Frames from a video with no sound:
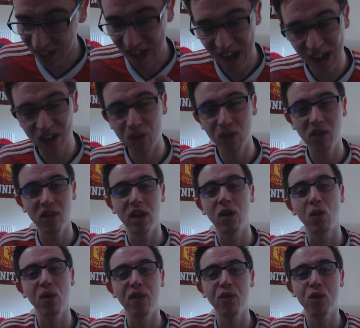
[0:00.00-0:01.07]
cannot see
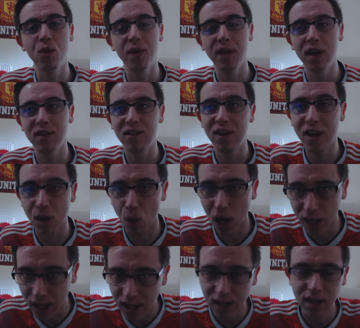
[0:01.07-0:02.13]
going through, and that's
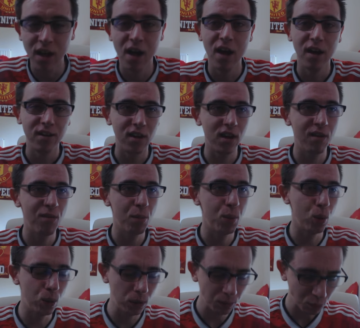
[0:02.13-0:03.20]
Higuain to
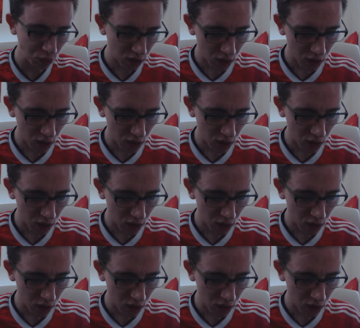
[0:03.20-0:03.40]
Liverpool.